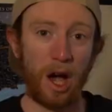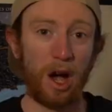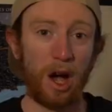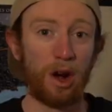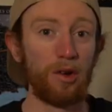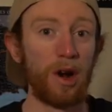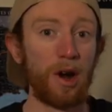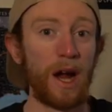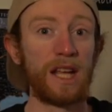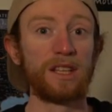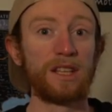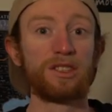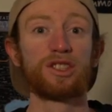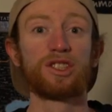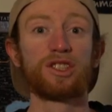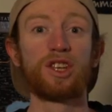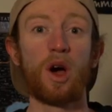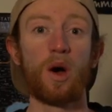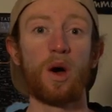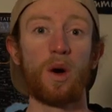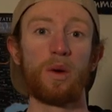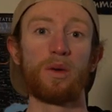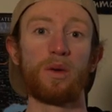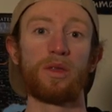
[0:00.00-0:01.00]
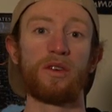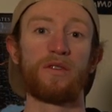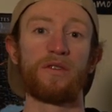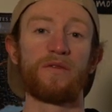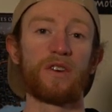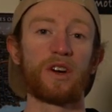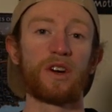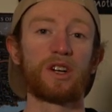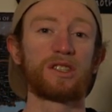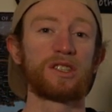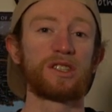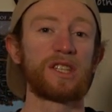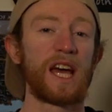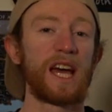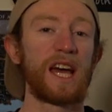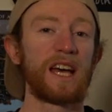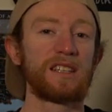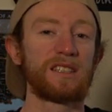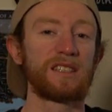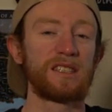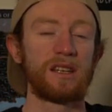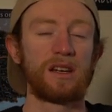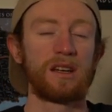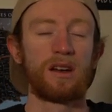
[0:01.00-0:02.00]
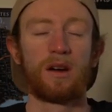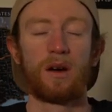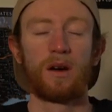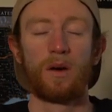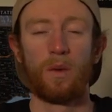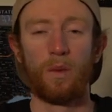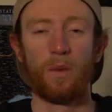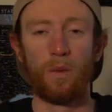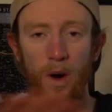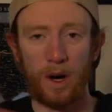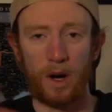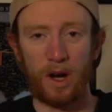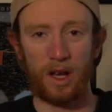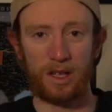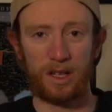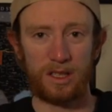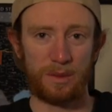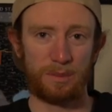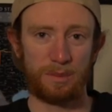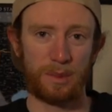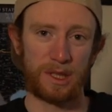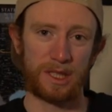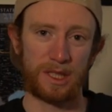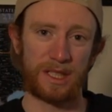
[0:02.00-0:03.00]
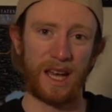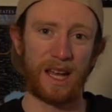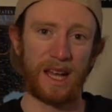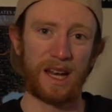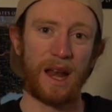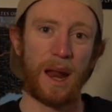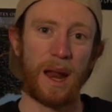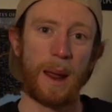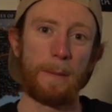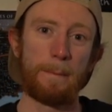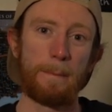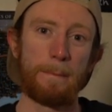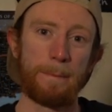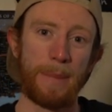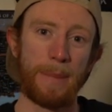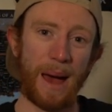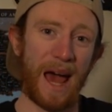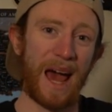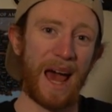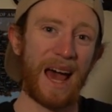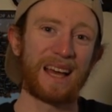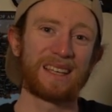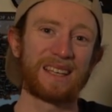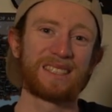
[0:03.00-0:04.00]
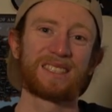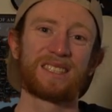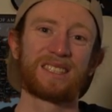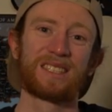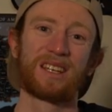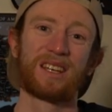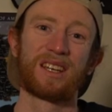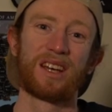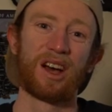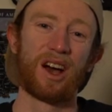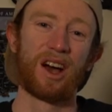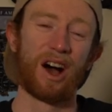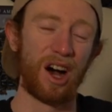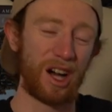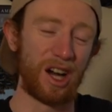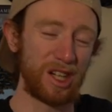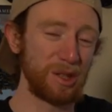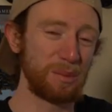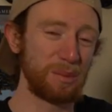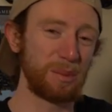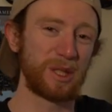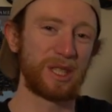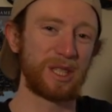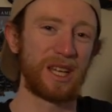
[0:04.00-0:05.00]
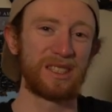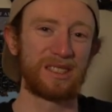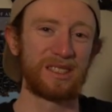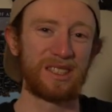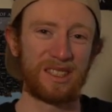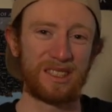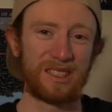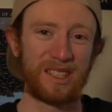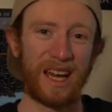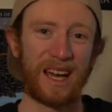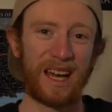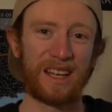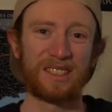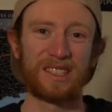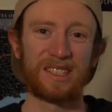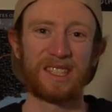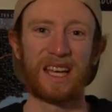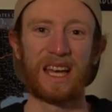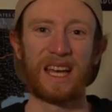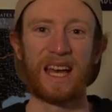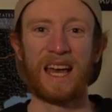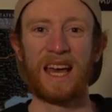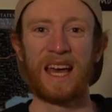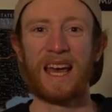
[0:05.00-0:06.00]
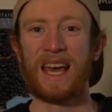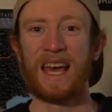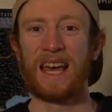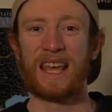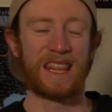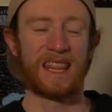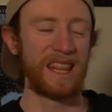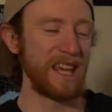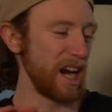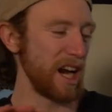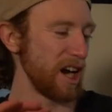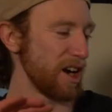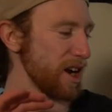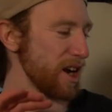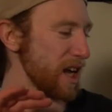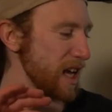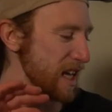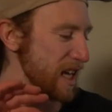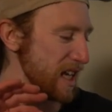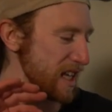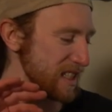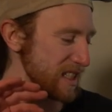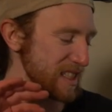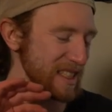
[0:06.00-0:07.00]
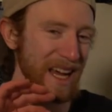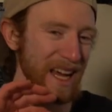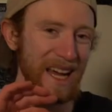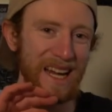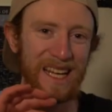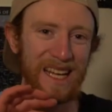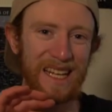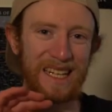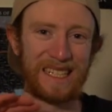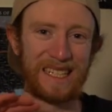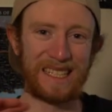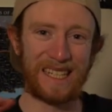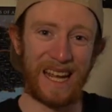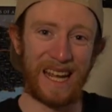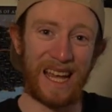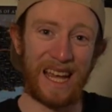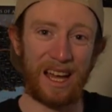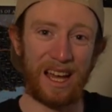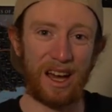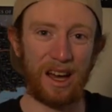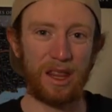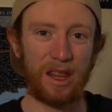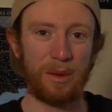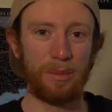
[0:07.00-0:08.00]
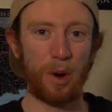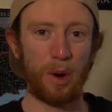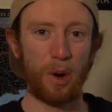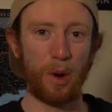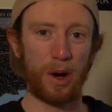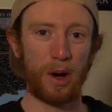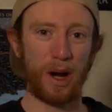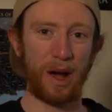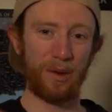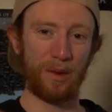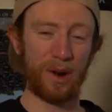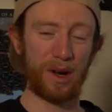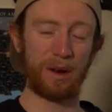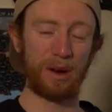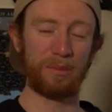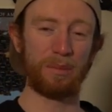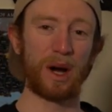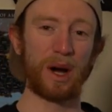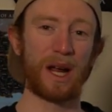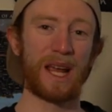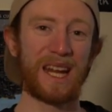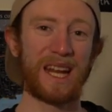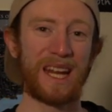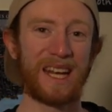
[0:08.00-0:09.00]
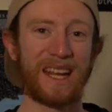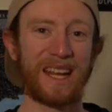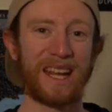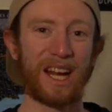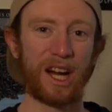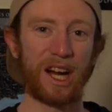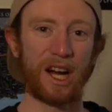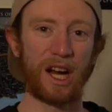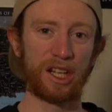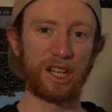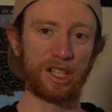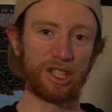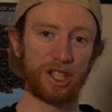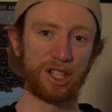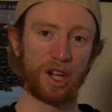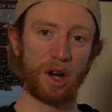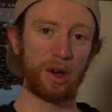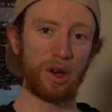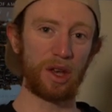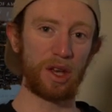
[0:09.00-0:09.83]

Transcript: All right, so the first test, 100% pass, 100% success. There is not a ding on the board. I wanted to bring it in here and show